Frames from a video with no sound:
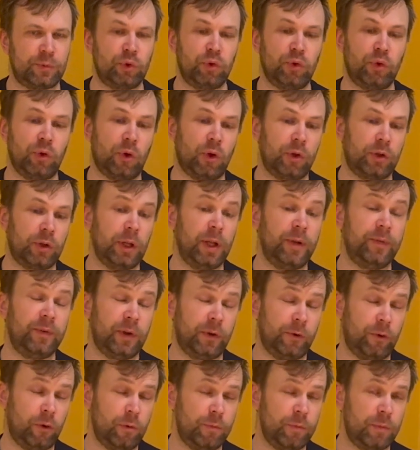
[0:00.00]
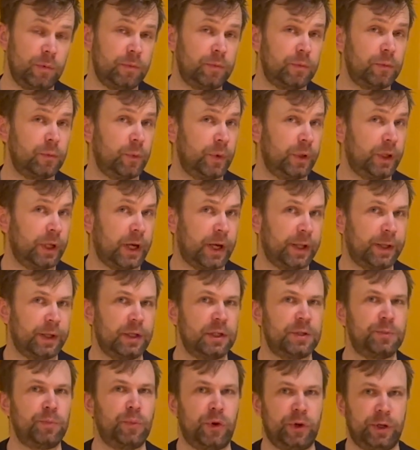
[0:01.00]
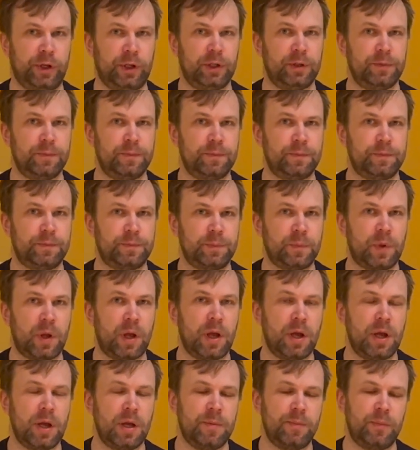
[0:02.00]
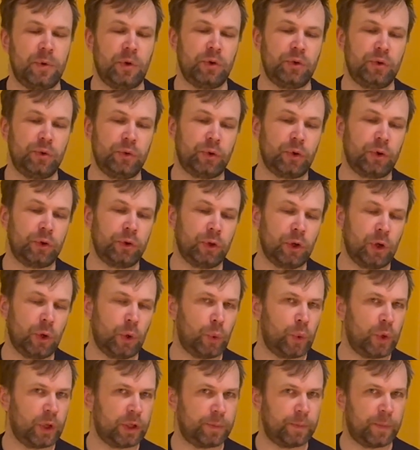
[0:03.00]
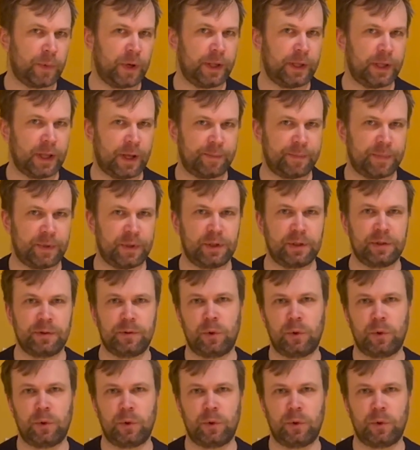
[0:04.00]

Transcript: Do not leave the room when the candle is burning because you don't know what might happen